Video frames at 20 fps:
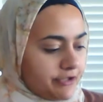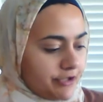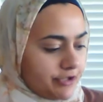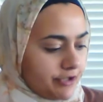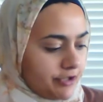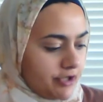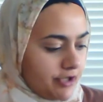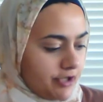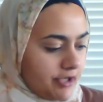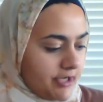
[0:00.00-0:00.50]

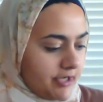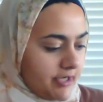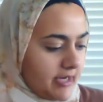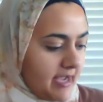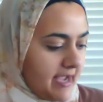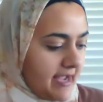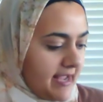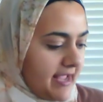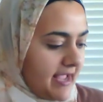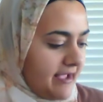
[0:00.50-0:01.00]
card. I
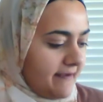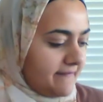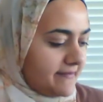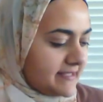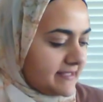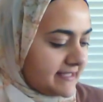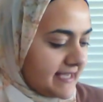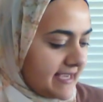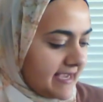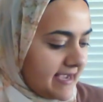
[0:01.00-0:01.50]
have
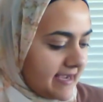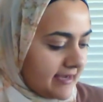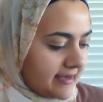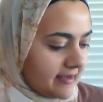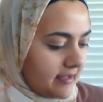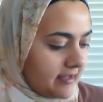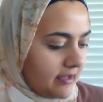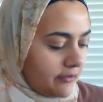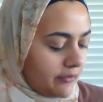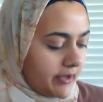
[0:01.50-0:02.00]

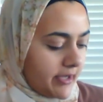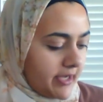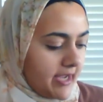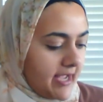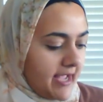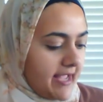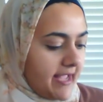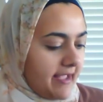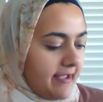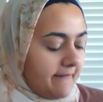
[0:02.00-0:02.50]

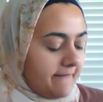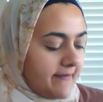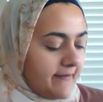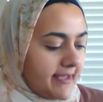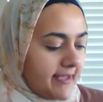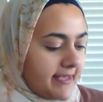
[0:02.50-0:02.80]
a